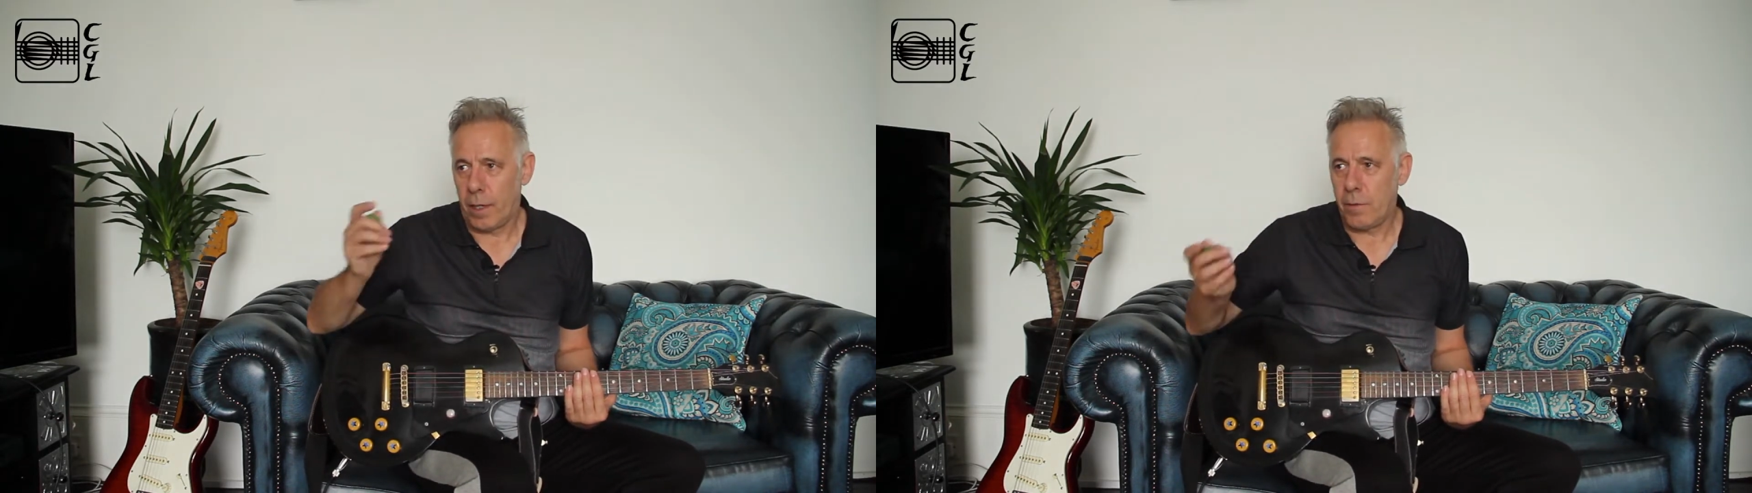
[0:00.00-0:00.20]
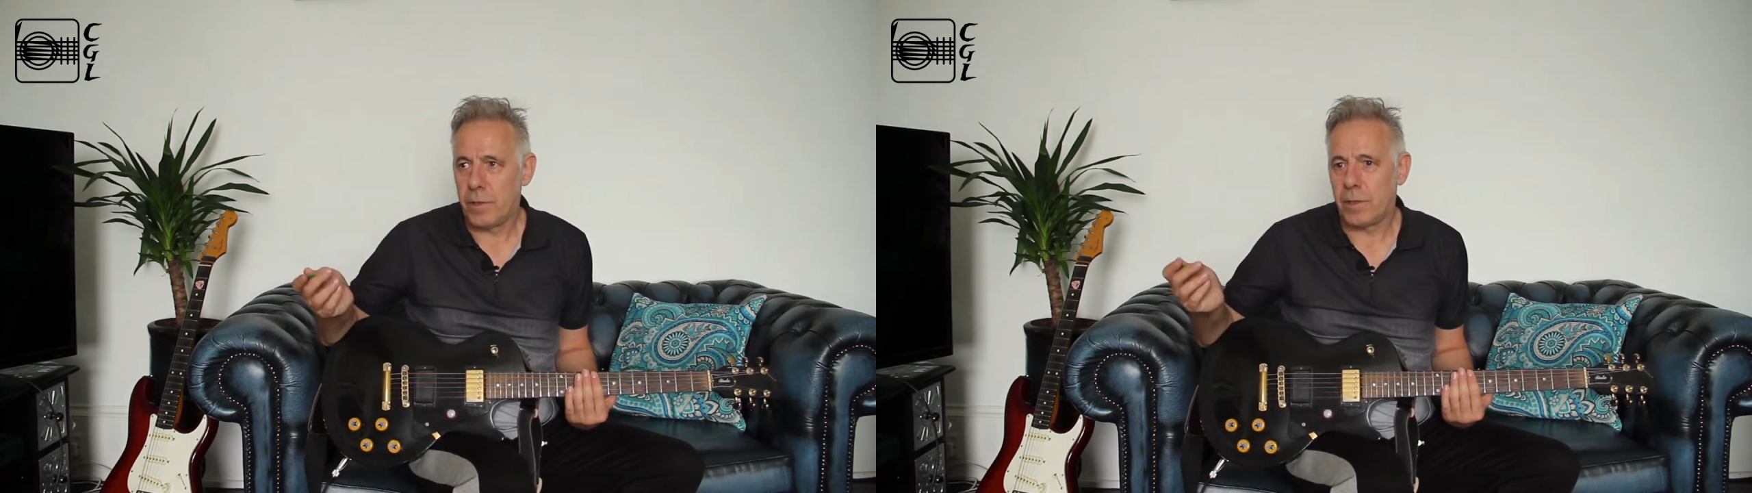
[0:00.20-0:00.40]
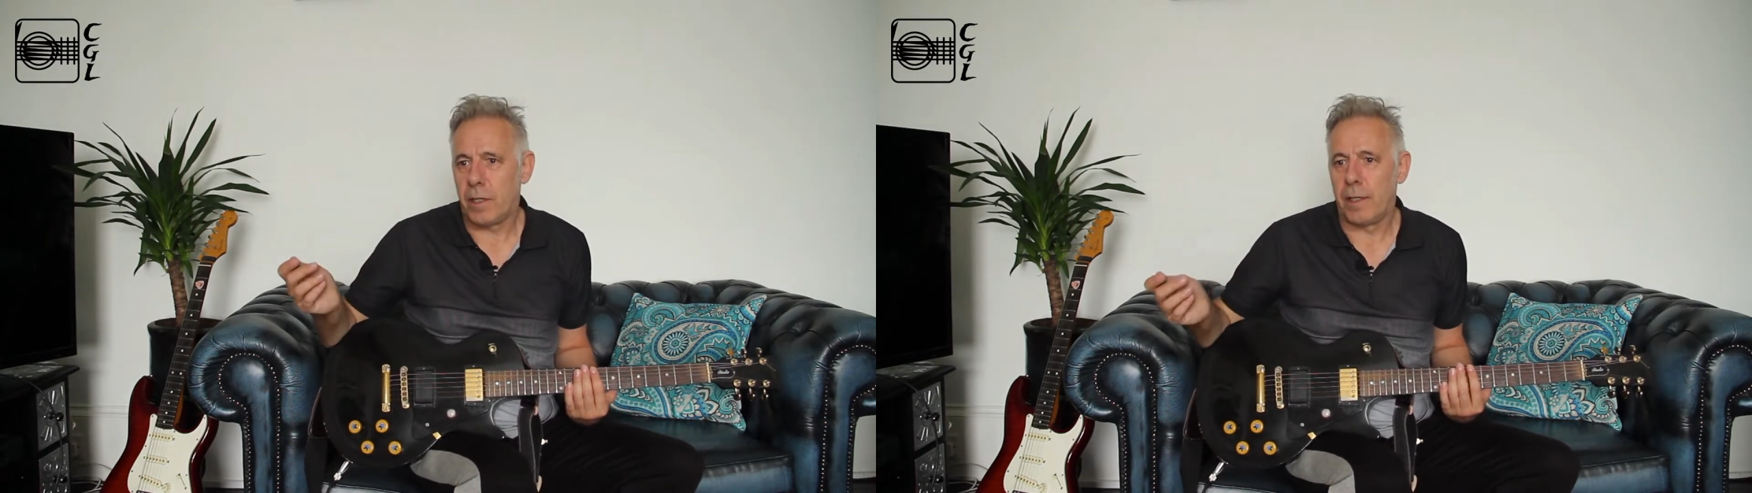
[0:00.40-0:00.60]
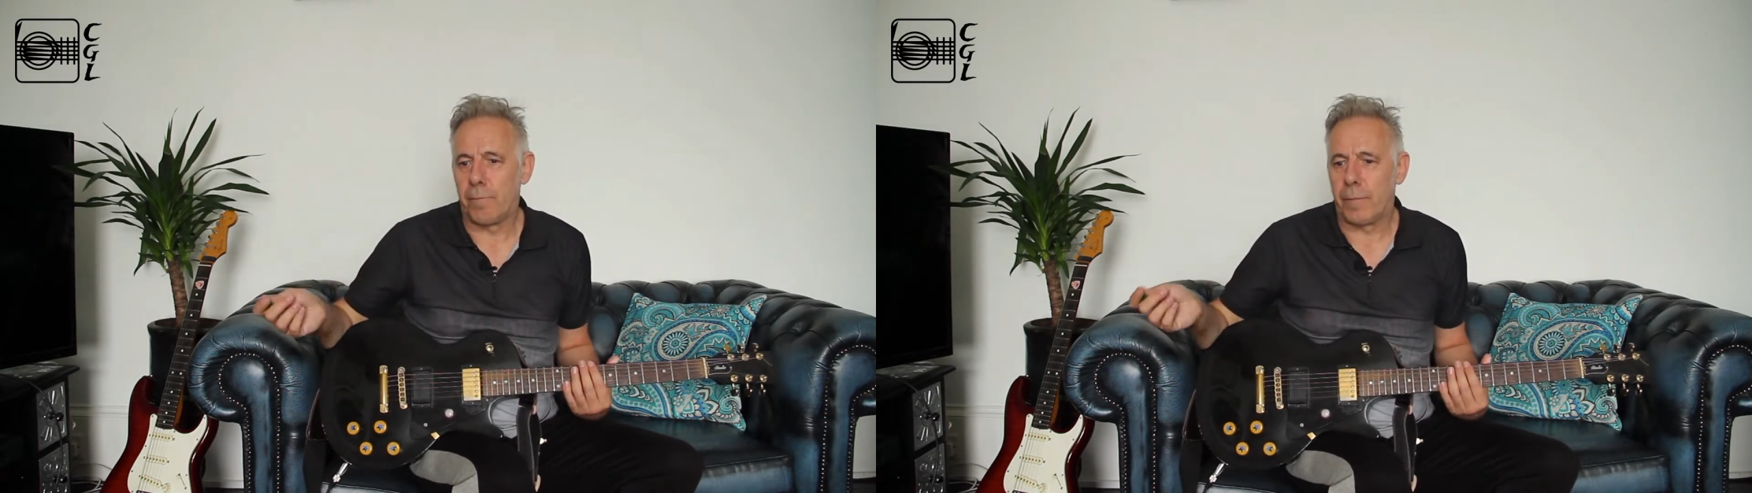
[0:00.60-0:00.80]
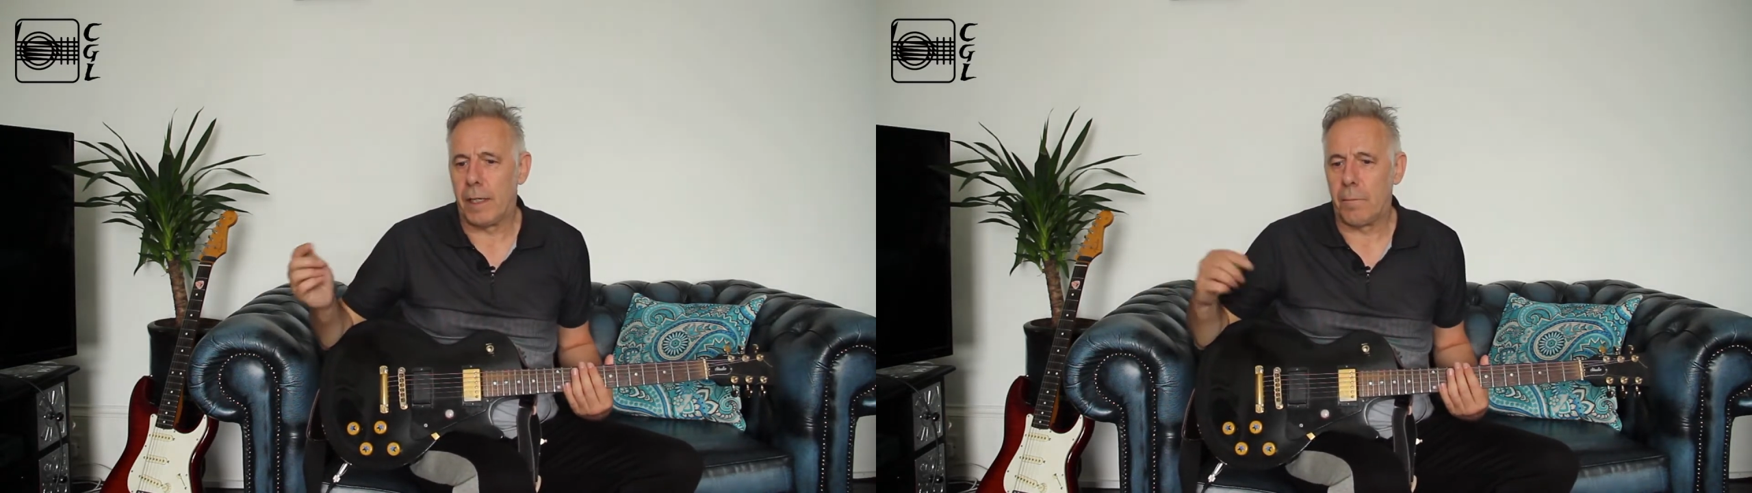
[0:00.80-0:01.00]
I was
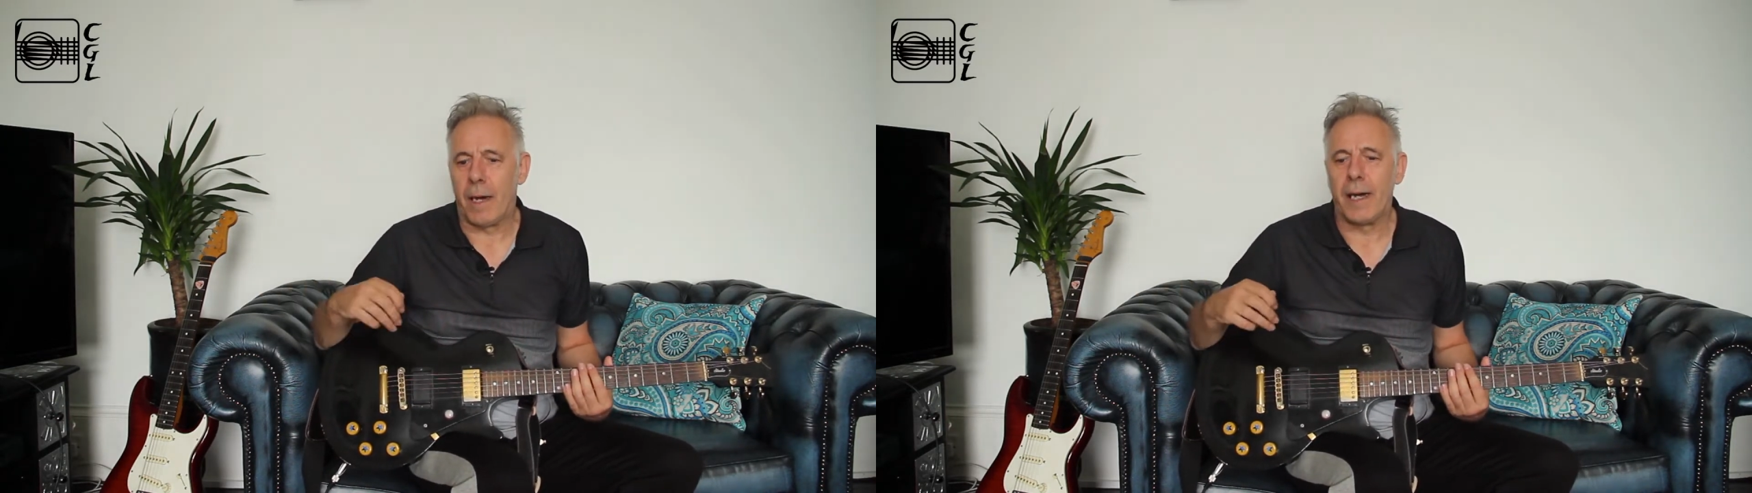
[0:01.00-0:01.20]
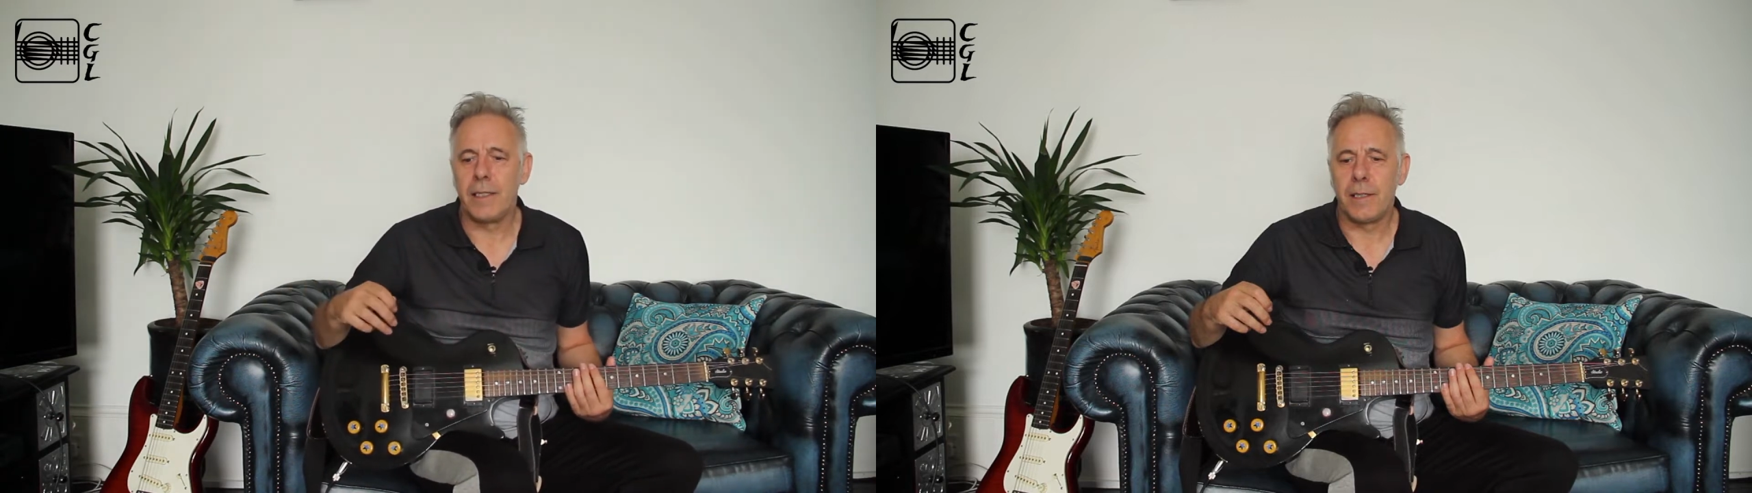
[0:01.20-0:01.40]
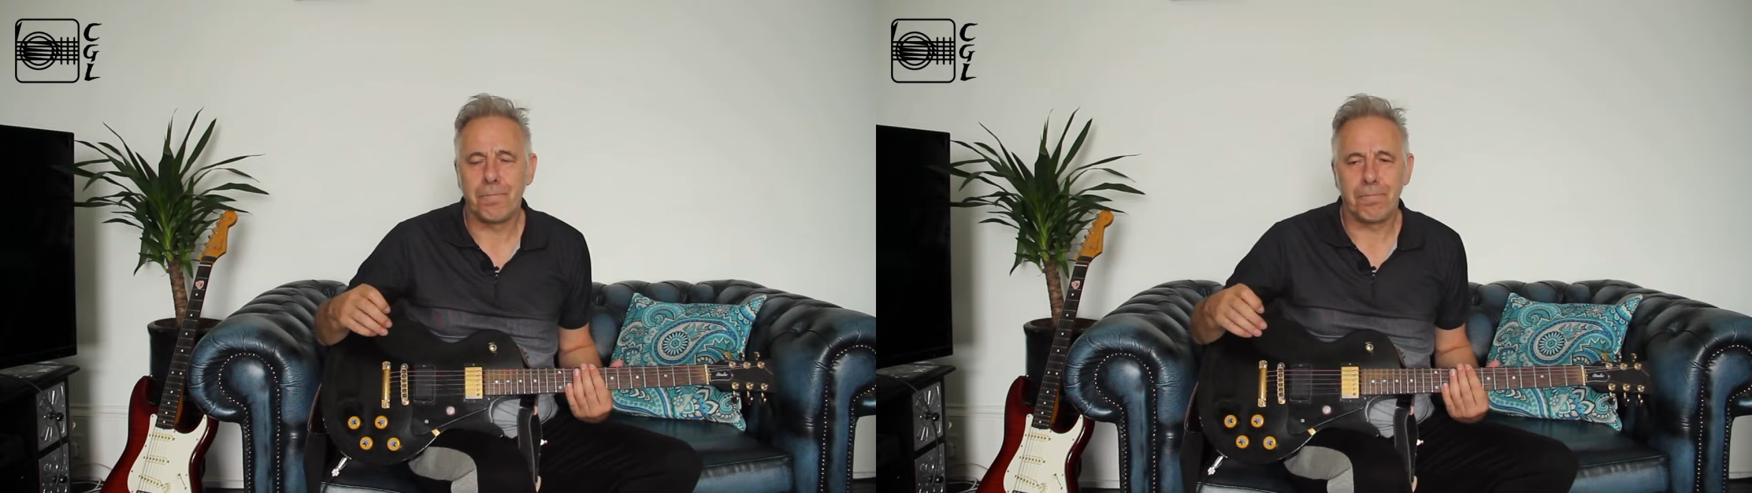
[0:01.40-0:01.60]
in a band